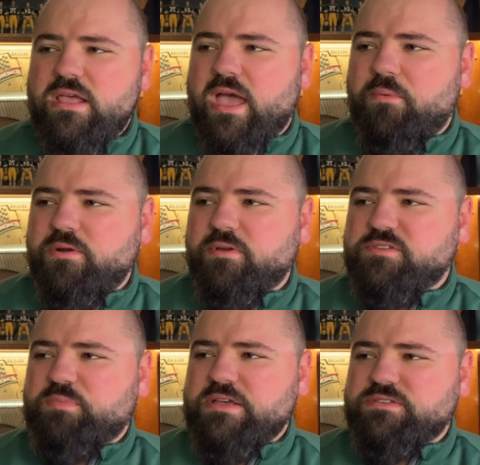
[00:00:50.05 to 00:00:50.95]
I want to
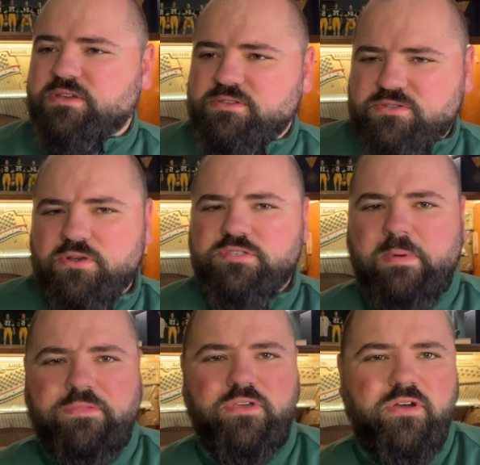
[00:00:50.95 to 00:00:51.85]
express the concerns
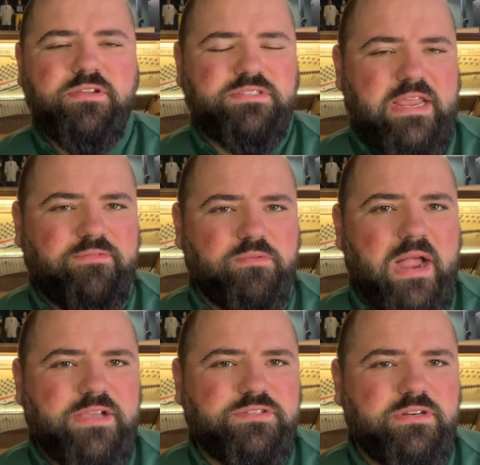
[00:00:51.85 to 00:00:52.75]
about the current state of the
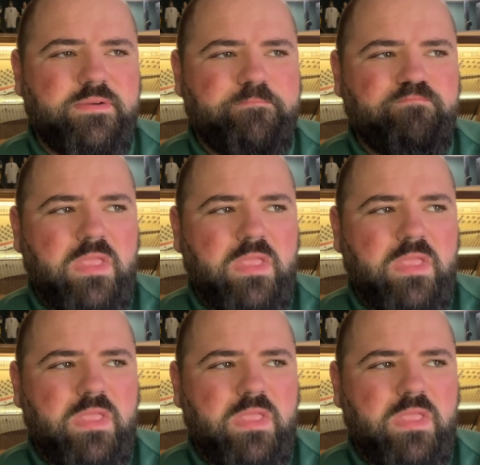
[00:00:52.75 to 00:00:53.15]
roster,